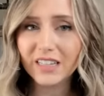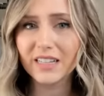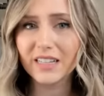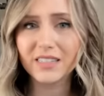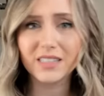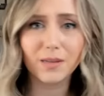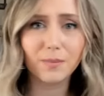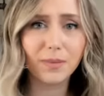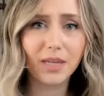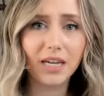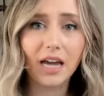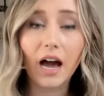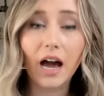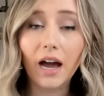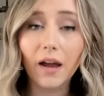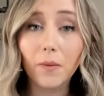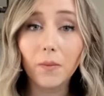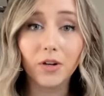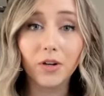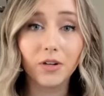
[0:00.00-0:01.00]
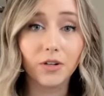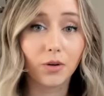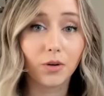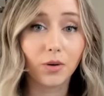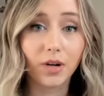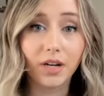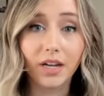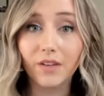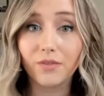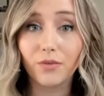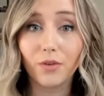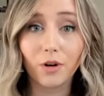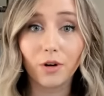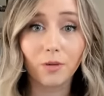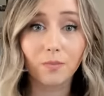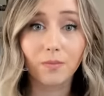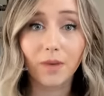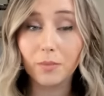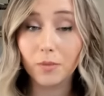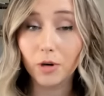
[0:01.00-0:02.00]
that's something I would create
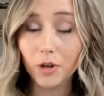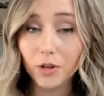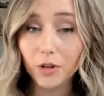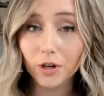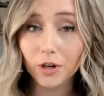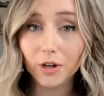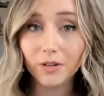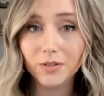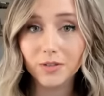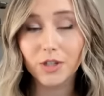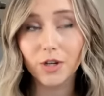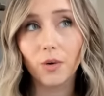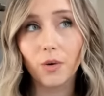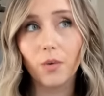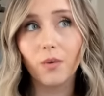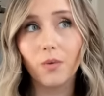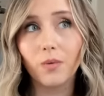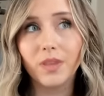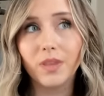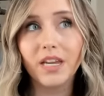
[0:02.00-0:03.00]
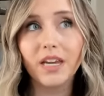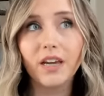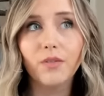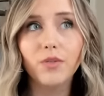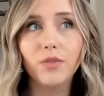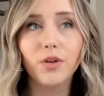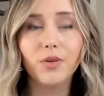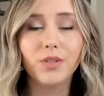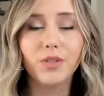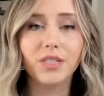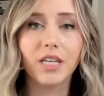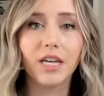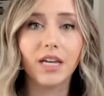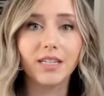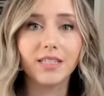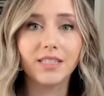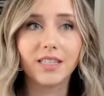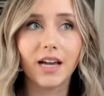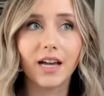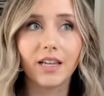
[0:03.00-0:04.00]
for my brother. So think of those
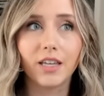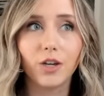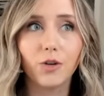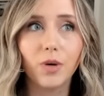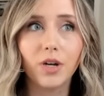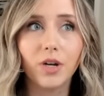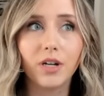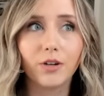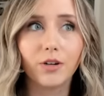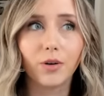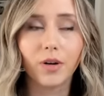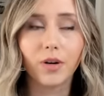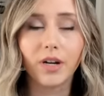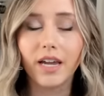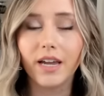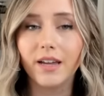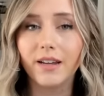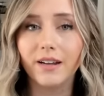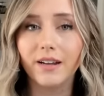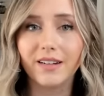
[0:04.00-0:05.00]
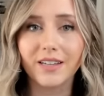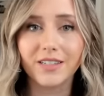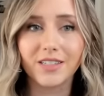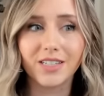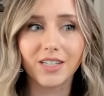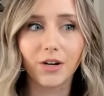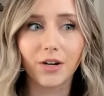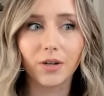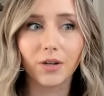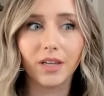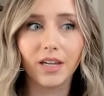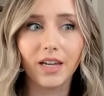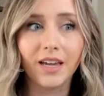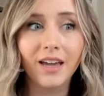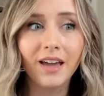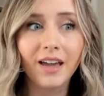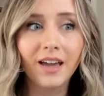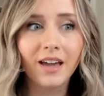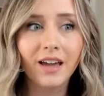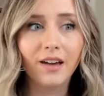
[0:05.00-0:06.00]
things that you would create
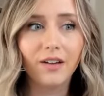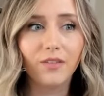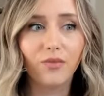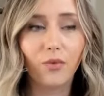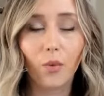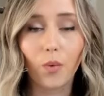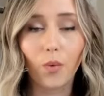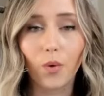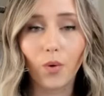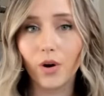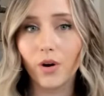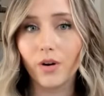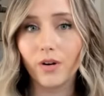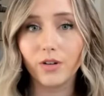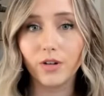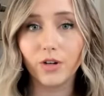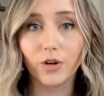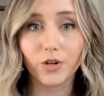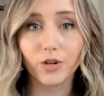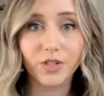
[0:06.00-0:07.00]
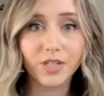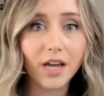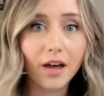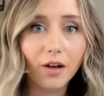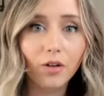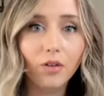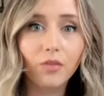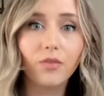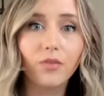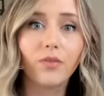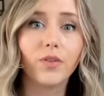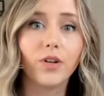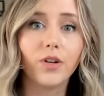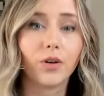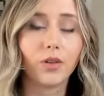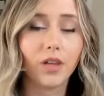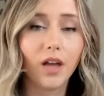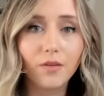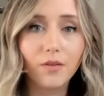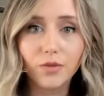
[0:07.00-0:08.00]
necessarily for yourself,
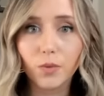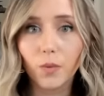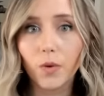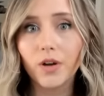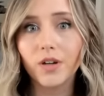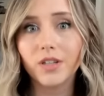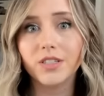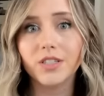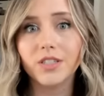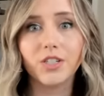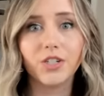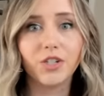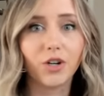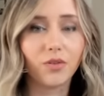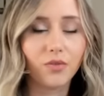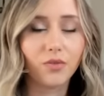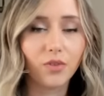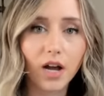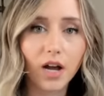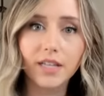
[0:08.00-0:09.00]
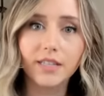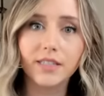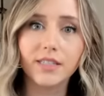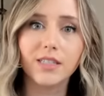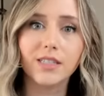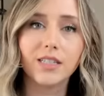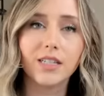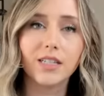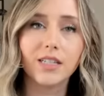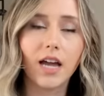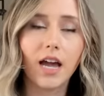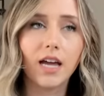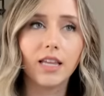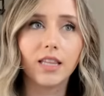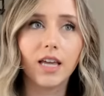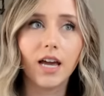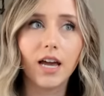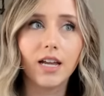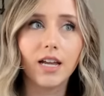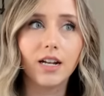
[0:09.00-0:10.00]
your loved ones, your friends,
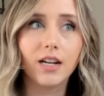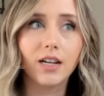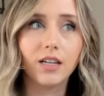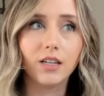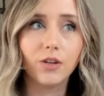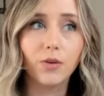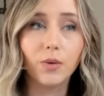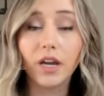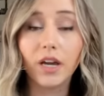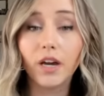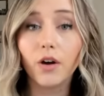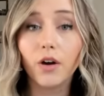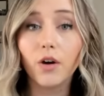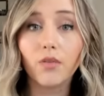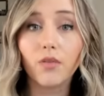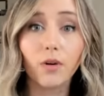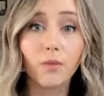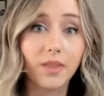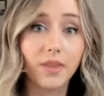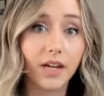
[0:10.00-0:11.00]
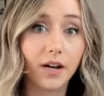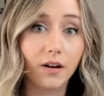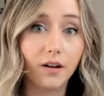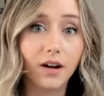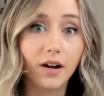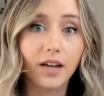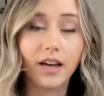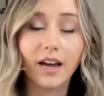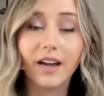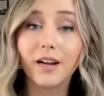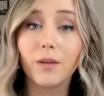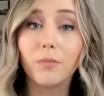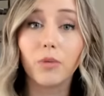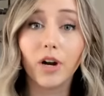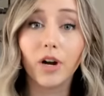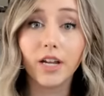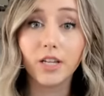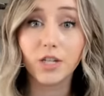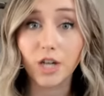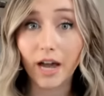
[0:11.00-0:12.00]
and then you can go from there and kind of
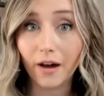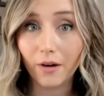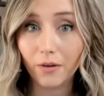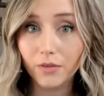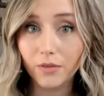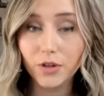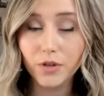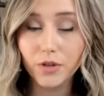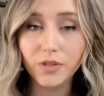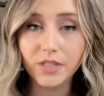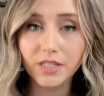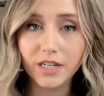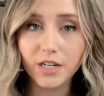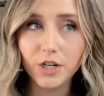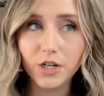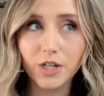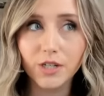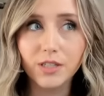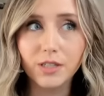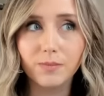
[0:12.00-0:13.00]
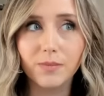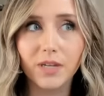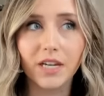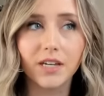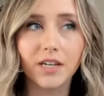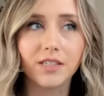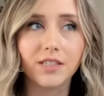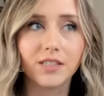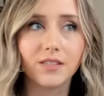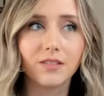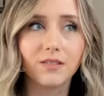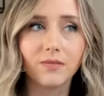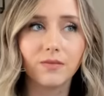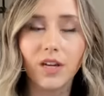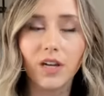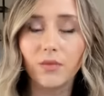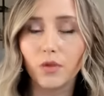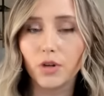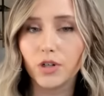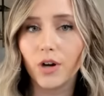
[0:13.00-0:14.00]
branch out of those niches. Because
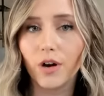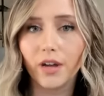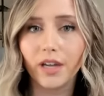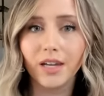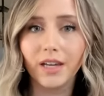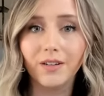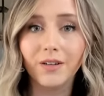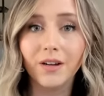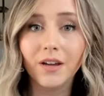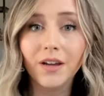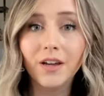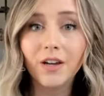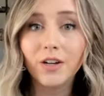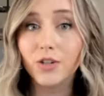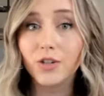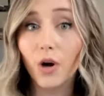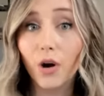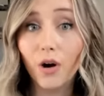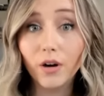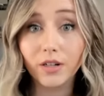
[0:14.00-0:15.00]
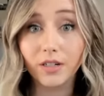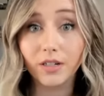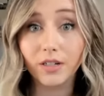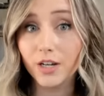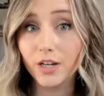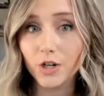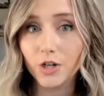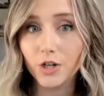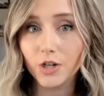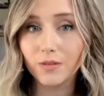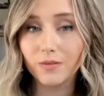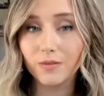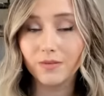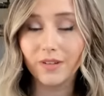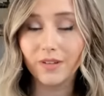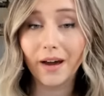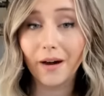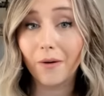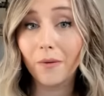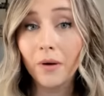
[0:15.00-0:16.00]
if we're talking dog niche
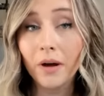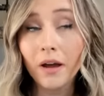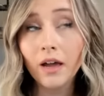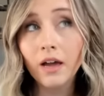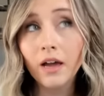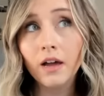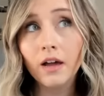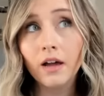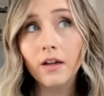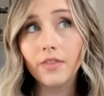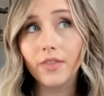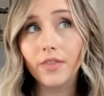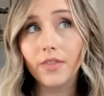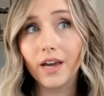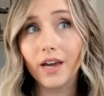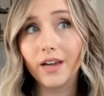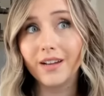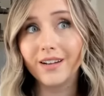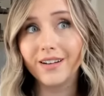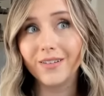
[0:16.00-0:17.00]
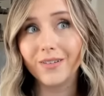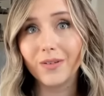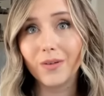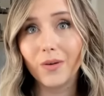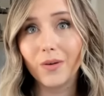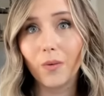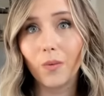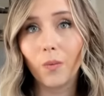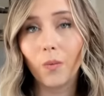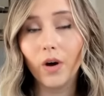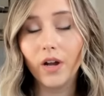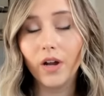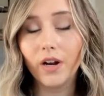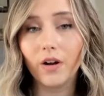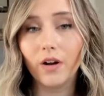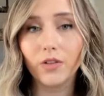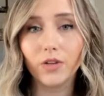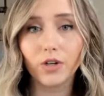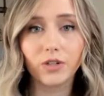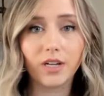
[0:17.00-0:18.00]
now, then what
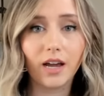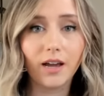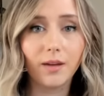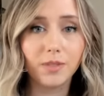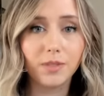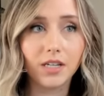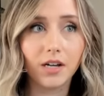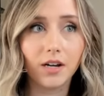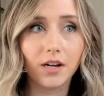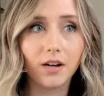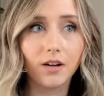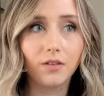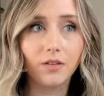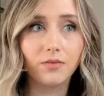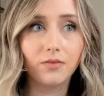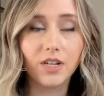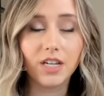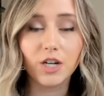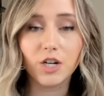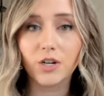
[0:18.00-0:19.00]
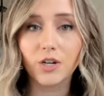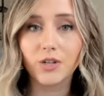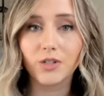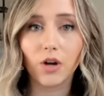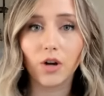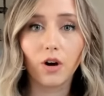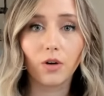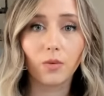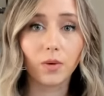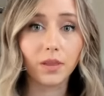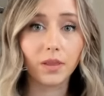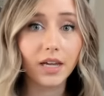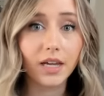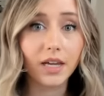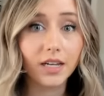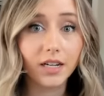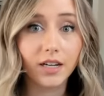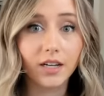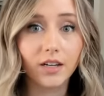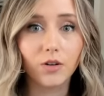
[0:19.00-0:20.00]
other types of niches are
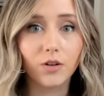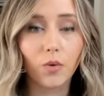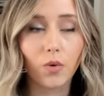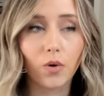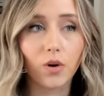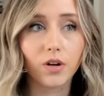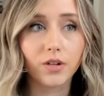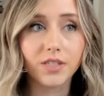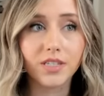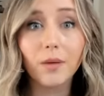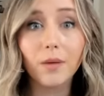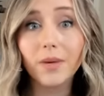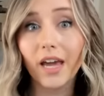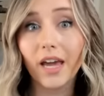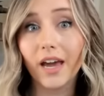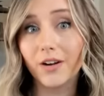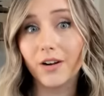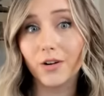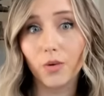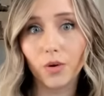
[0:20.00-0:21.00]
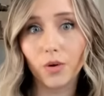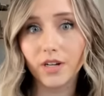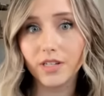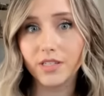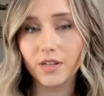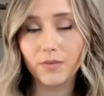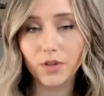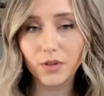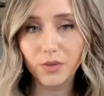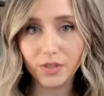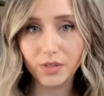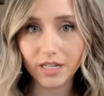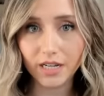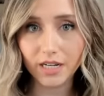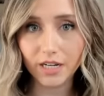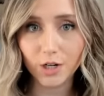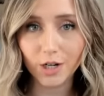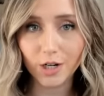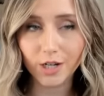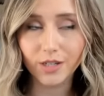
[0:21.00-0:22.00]
related or subcategories of those
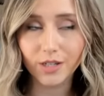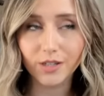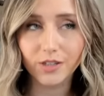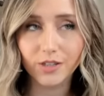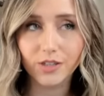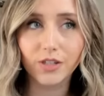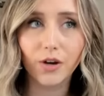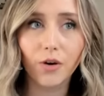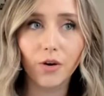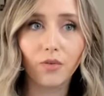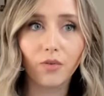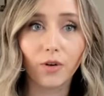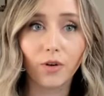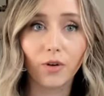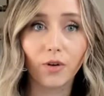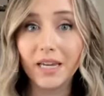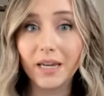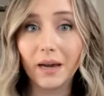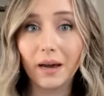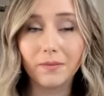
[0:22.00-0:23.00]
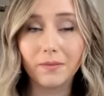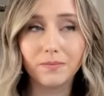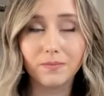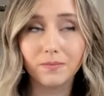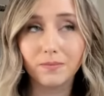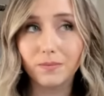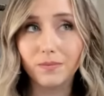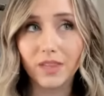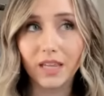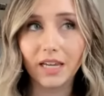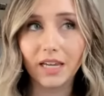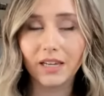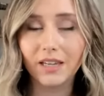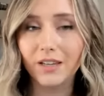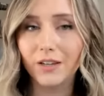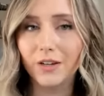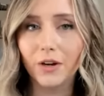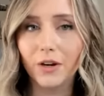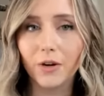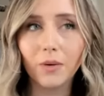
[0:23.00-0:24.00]
niches? So for me, I
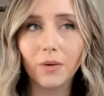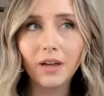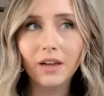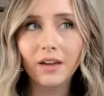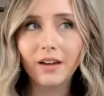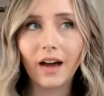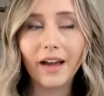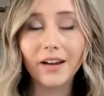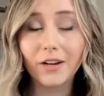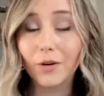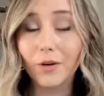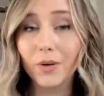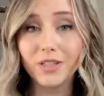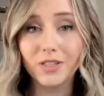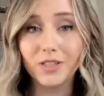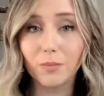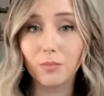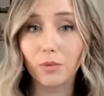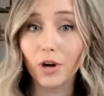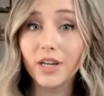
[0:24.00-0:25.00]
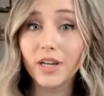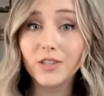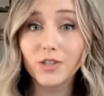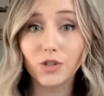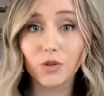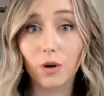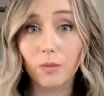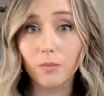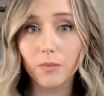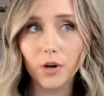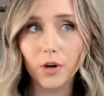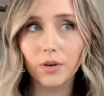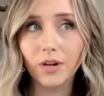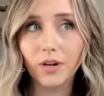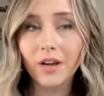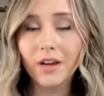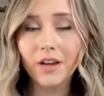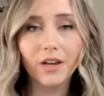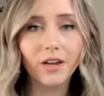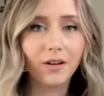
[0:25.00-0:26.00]
think, you know, I'd go into brainstorm
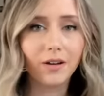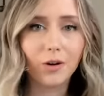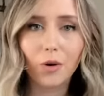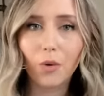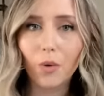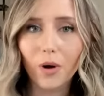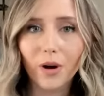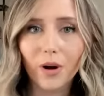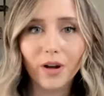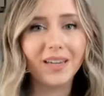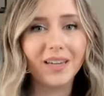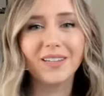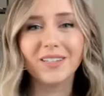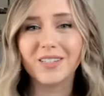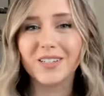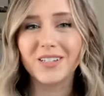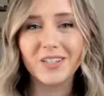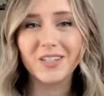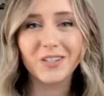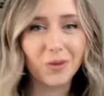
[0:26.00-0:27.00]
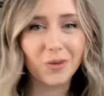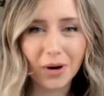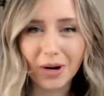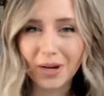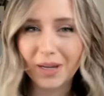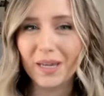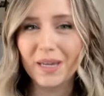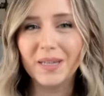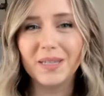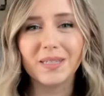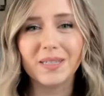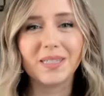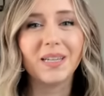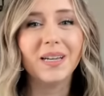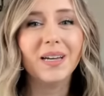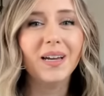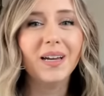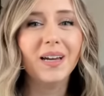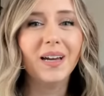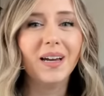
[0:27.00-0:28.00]
mode corgis,
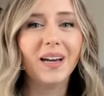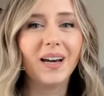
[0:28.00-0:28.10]
Yorkies,